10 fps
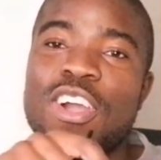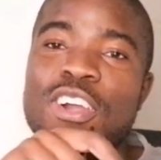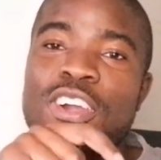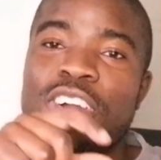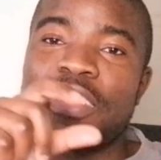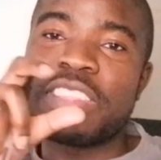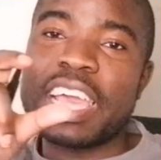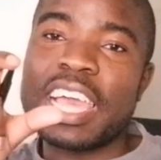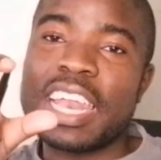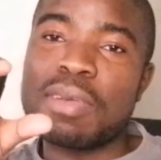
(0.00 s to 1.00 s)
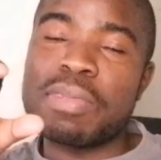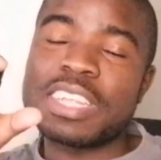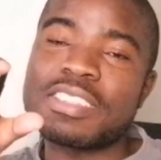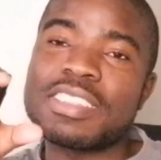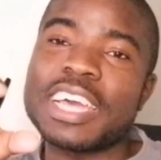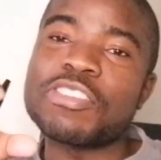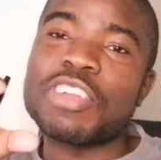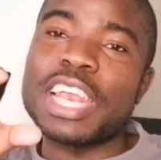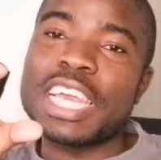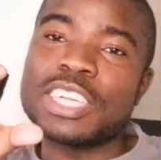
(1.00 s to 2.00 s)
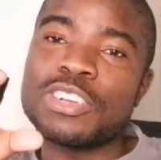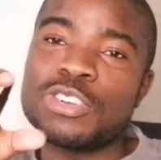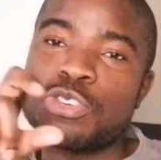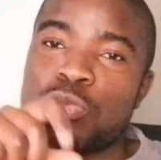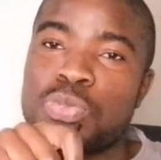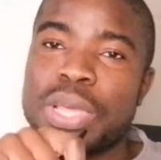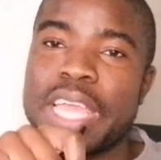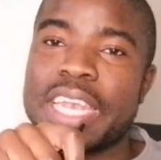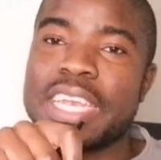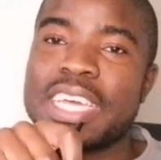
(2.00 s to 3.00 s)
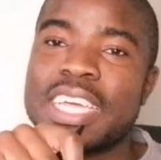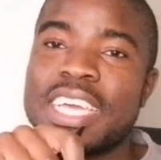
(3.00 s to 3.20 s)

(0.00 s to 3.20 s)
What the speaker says: all the elements that relate to pain.